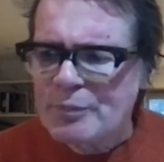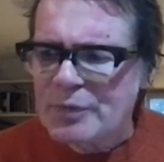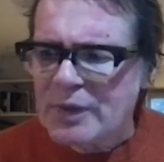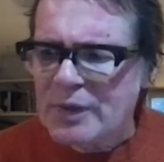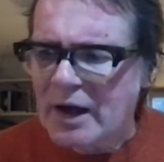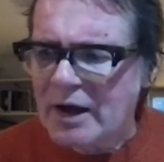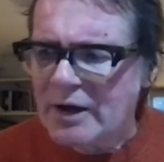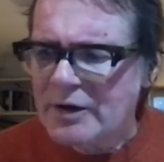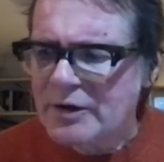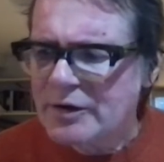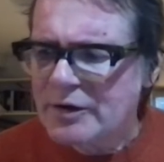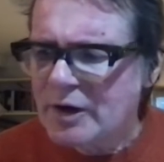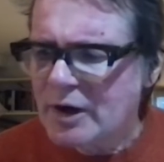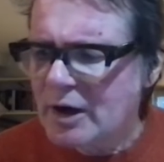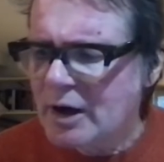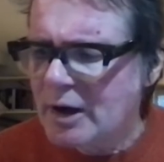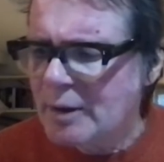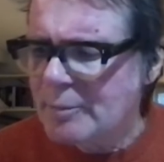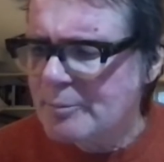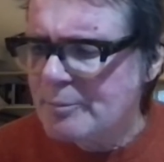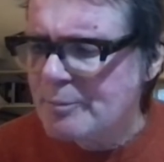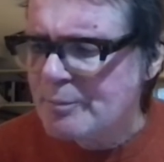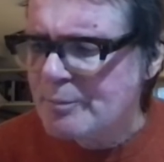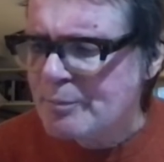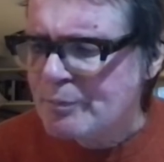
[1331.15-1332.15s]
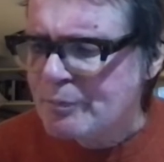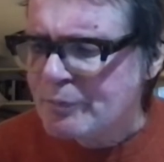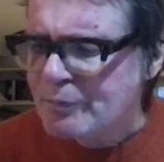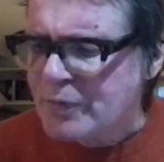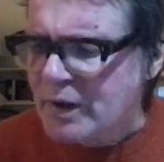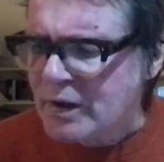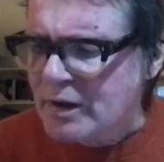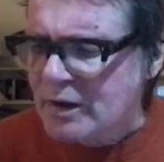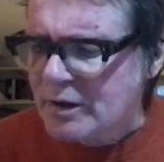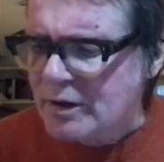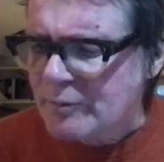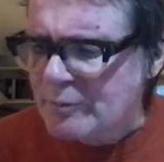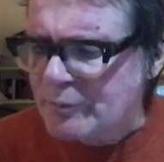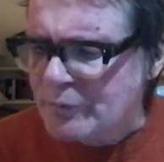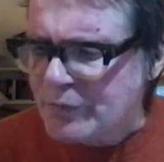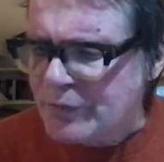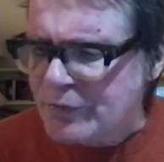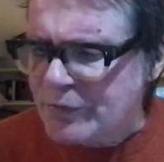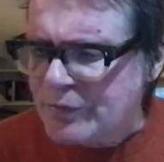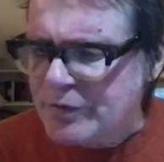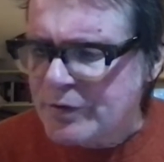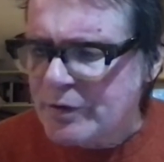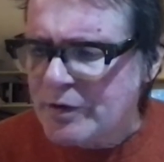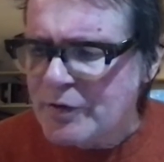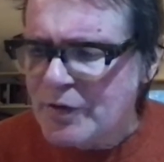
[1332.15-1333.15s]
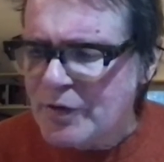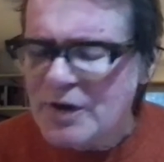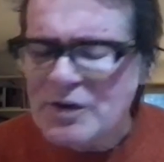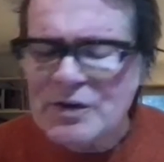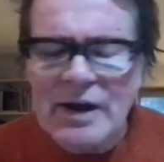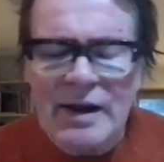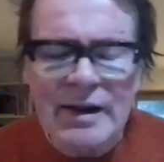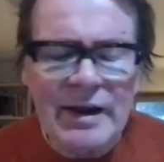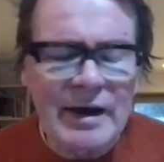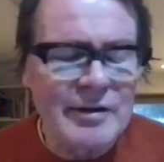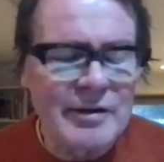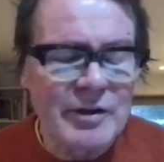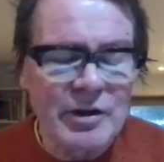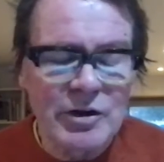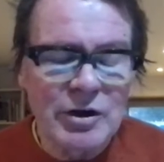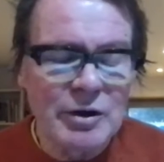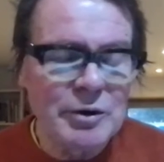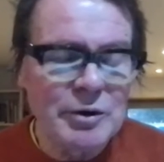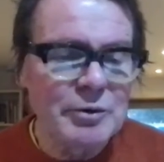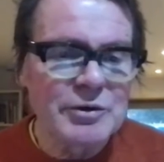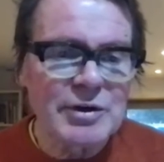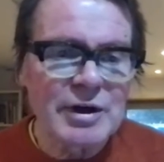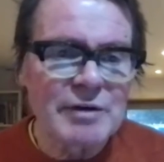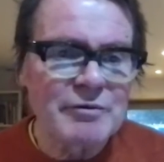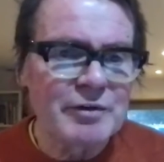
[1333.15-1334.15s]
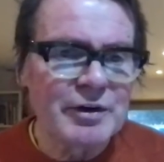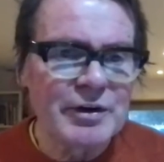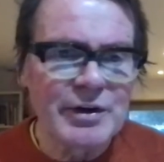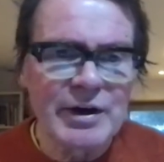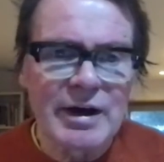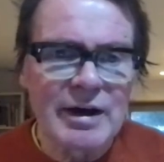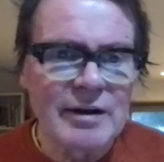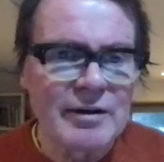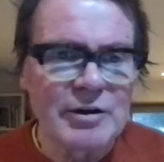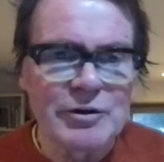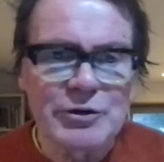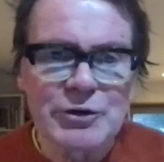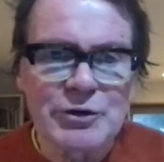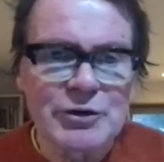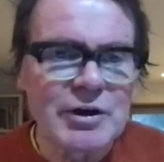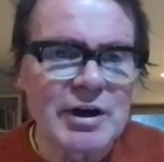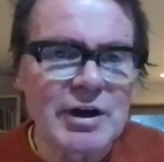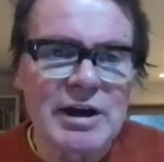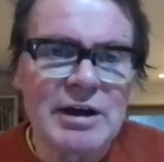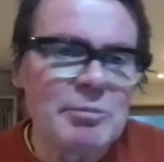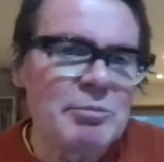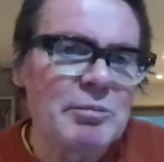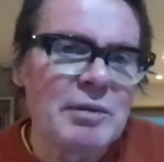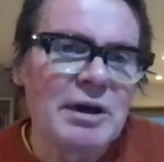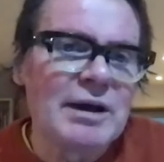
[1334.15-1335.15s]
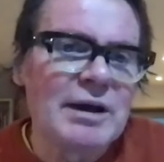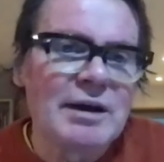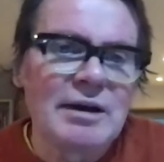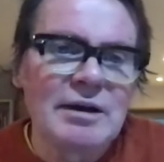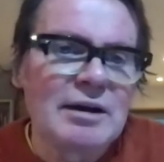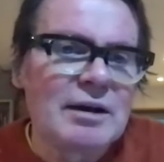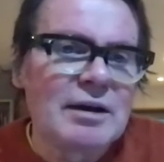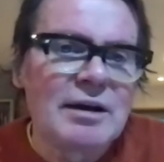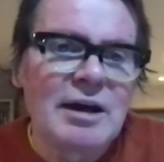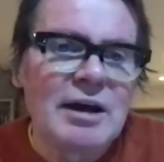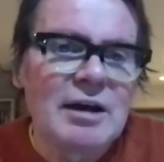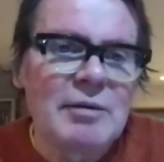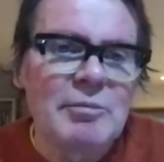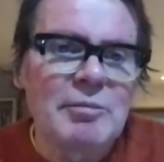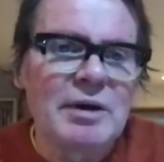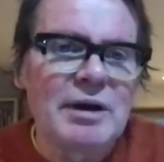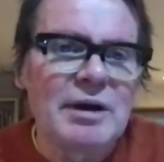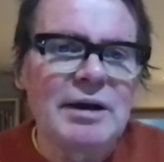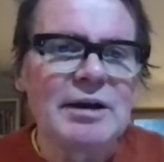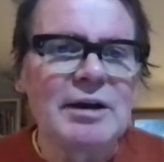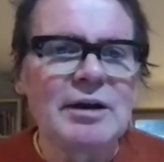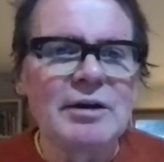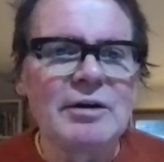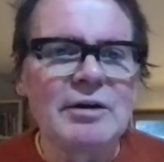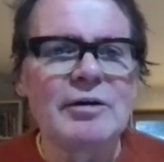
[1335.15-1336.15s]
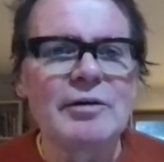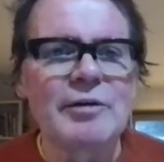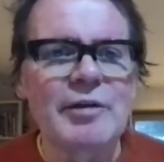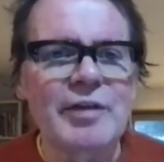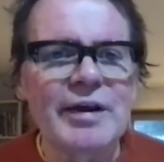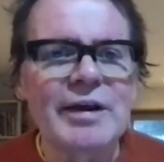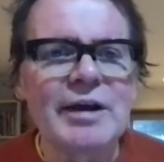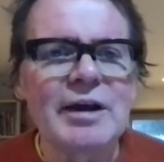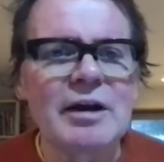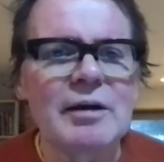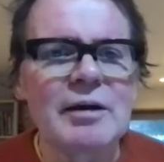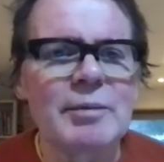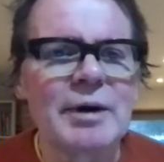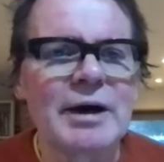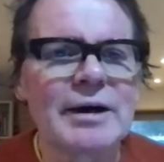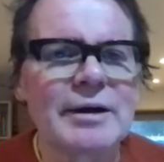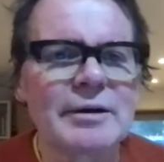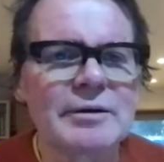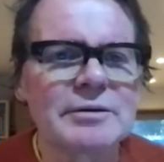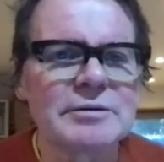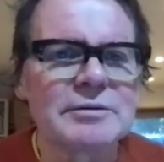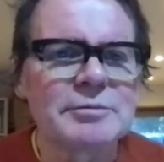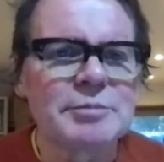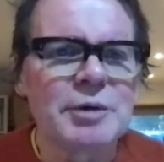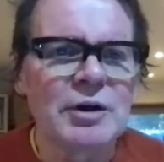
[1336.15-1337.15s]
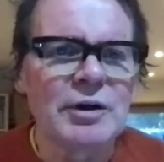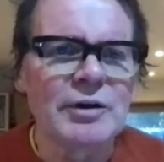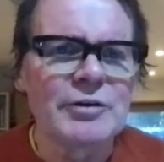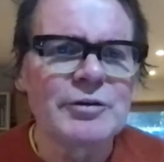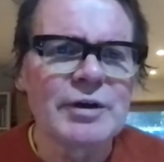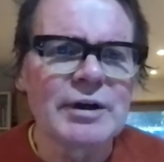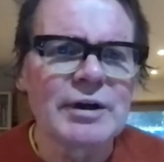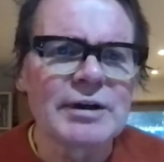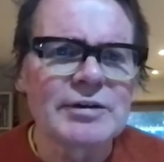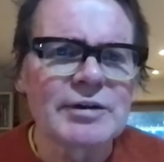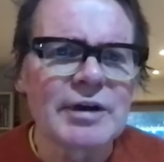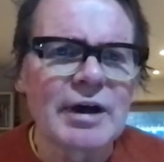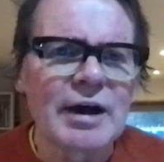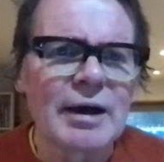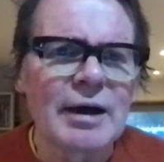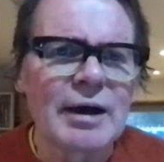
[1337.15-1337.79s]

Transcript: And there are things like that in the news every day that just keep me, thinking about politics. Yeah.